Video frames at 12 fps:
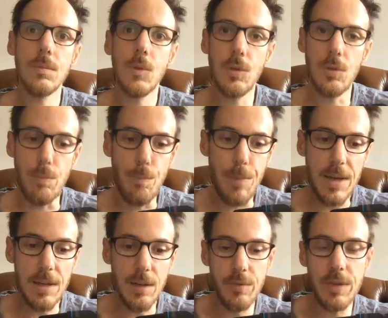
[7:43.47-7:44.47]
The
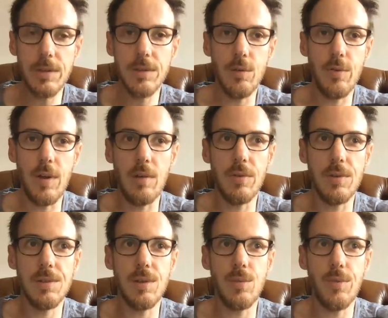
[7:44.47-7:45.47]
benefit of having
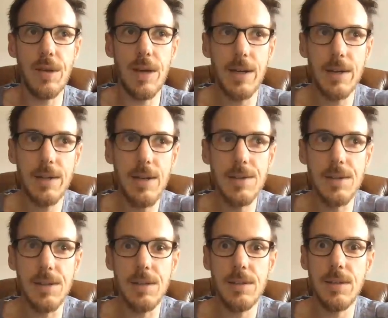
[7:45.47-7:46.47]
something like this
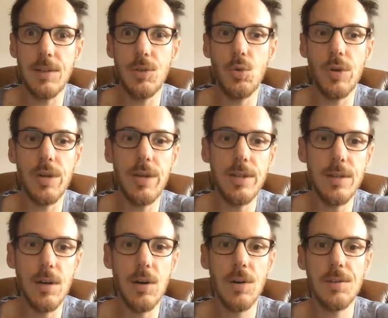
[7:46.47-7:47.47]
is that your
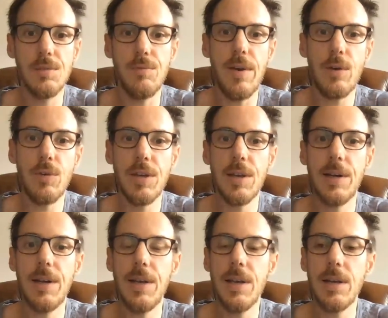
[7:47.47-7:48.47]
guitar is very
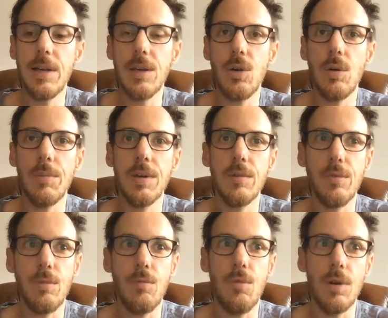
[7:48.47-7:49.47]
clearly coming
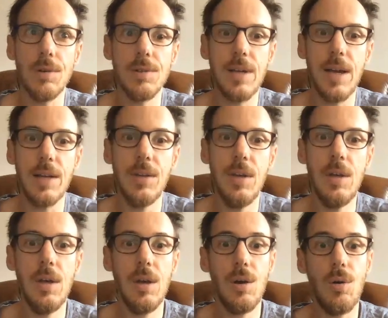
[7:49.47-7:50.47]
from one side
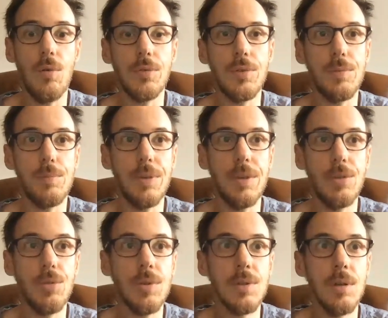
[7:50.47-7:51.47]
of the
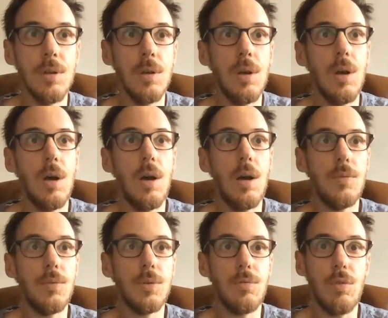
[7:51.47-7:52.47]
speakers,
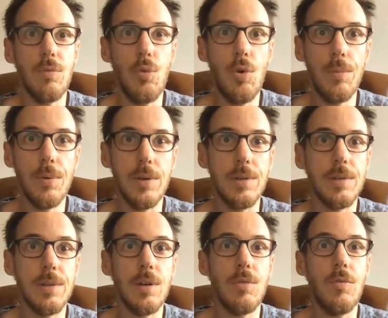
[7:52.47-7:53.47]
and the reverb
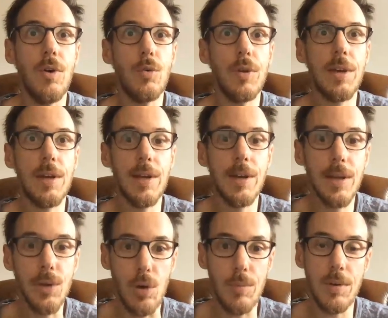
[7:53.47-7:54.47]
is very clearly
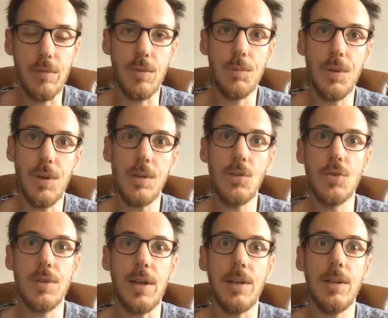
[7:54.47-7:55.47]
coming from the other
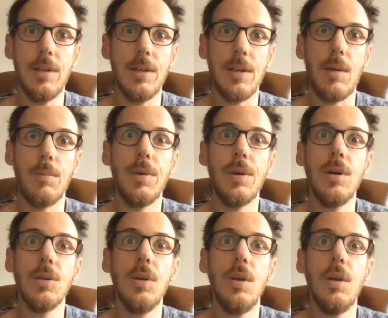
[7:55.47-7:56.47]
side. Can be
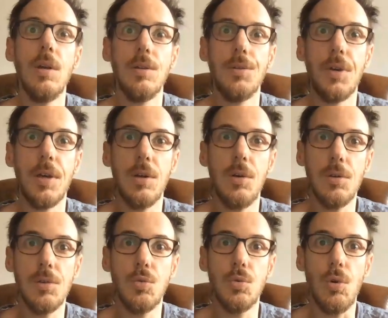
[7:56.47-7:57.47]
good. You can
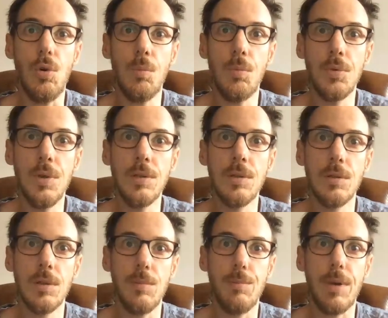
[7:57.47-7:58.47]
also do the opposite. You
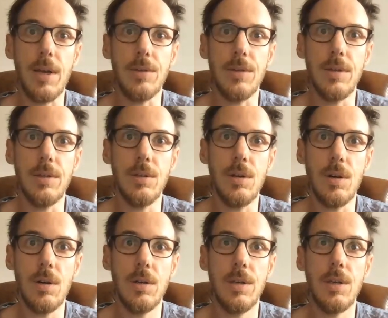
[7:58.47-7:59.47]
can pan the
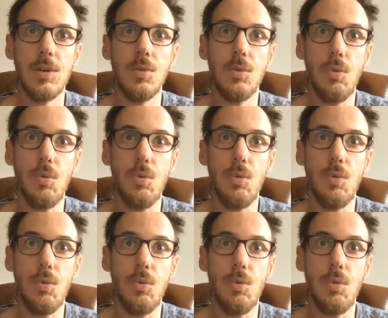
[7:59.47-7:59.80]
guitar here to the